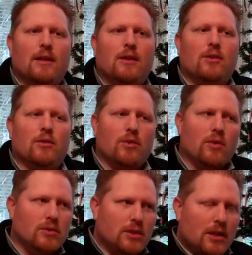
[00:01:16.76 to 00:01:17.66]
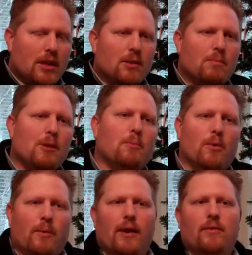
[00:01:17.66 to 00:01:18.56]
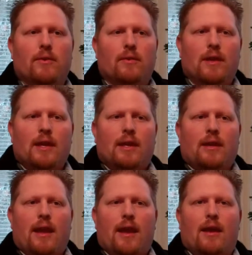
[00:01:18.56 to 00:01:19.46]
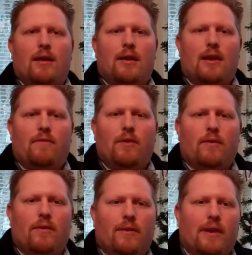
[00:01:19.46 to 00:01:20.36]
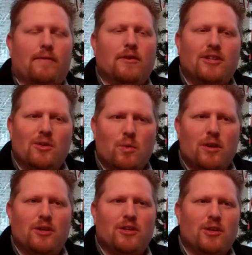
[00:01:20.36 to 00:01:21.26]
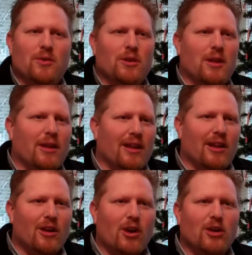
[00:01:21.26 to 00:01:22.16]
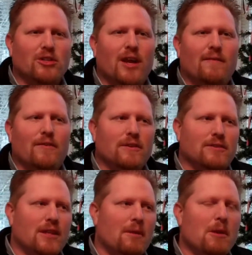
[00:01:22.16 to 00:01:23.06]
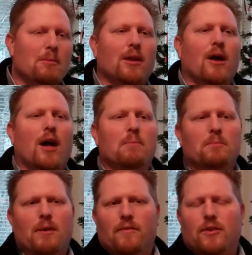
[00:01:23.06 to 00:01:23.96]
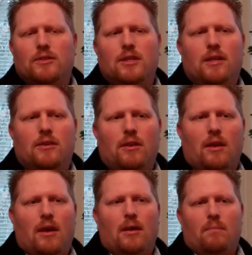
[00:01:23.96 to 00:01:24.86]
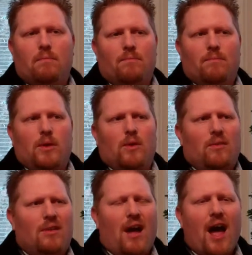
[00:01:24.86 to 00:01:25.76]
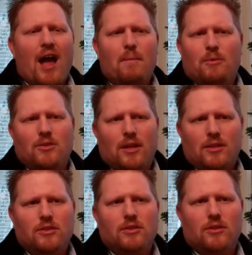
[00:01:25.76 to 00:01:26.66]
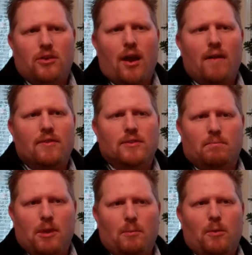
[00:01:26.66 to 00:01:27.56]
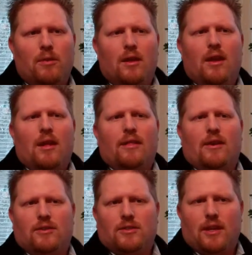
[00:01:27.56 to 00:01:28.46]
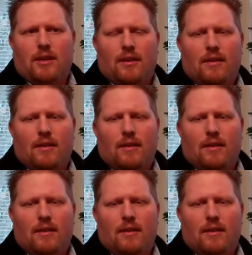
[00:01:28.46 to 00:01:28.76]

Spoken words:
you'll notice it in the people around you. And if you're seeing 1 or 2 in a large office, that may be common. But if you're seeing high percentages in your office of people that are sick,